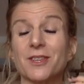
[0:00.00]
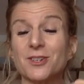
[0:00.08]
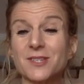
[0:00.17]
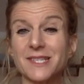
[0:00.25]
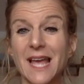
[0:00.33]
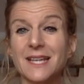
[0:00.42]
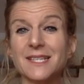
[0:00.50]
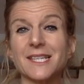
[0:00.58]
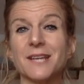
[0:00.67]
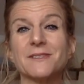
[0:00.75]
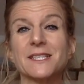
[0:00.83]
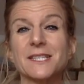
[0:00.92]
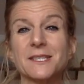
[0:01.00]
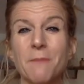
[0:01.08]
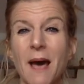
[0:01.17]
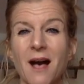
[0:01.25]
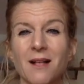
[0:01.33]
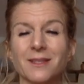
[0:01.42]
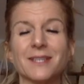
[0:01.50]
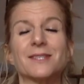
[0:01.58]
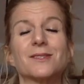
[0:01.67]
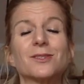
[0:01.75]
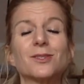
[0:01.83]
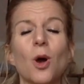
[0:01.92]
sense of smell is
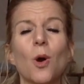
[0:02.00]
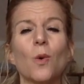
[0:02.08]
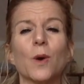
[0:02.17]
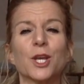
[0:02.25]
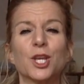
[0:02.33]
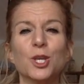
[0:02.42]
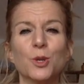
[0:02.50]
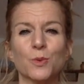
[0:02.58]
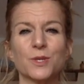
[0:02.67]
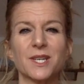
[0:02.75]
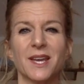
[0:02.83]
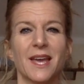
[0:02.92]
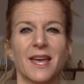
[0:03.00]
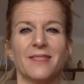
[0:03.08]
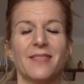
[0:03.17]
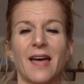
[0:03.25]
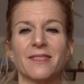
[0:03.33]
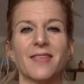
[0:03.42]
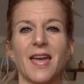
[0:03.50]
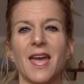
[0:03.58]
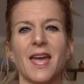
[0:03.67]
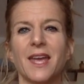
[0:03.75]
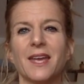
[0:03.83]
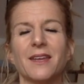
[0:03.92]
so acute that
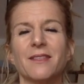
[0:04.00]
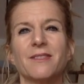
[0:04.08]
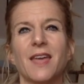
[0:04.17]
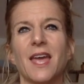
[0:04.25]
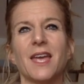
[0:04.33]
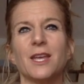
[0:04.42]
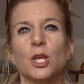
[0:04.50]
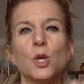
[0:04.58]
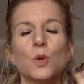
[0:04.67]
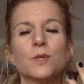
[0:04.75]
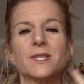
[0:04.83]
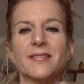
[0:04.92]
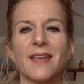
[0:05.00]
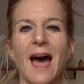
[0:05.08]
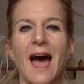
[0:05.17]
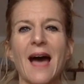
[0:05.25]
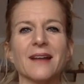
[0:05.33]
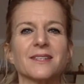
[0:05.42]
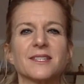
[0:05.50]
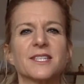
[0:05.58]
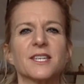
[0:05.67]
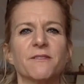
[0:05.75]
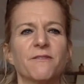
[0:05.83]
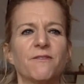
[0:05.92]
they use that
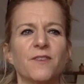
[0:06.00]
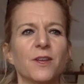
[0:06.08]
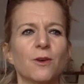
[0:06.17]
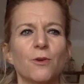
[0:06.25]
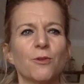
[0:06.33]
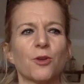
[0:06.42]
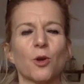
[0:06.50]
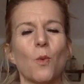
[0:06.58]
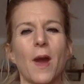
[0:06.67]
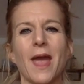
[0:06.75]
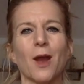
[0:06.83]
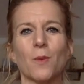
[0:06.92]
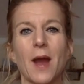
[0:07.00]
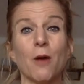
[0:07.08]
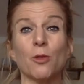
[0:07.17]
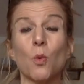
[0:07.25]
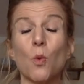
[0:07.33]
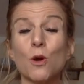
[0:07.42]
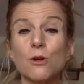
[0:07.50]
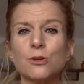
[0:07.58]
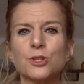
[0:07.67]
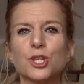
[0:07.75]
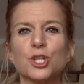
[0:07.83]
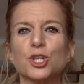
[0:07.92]
to feel their way around the
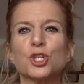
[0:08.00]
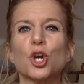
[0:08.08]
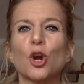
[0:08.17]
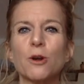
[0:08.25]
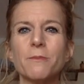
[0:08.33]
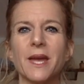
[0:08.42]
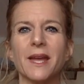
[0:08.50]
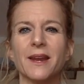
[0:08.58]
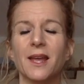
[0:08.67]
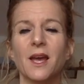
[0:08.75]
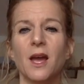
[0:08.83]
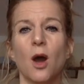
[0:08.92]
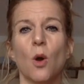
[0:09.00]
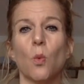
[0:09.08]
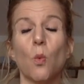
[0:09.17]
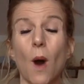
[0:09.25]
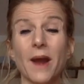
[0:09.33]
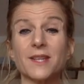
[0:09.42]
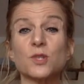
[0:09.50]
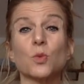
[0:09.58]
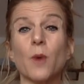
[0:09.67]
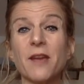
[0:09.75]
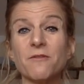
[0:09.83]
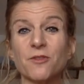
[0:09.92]
world to determine what is
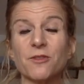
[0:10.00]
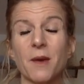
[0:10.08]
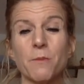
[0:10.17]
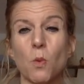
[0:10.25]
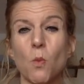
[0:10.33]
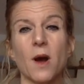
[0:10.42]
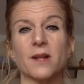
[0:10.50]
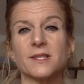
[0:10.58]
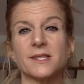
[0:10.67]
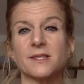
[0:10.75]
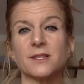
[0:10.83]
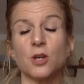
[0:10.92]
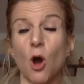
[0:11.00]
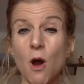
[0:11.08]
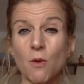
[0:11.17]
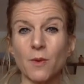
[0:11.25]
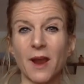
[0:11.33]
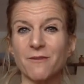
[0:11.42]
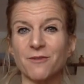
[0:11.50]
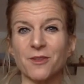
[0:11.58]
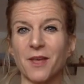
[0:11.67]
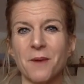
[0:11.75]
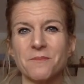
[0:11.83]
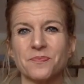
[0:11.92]
right for them and what's not right for
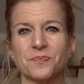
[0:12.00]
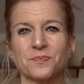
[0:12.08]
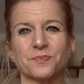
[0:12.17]
them.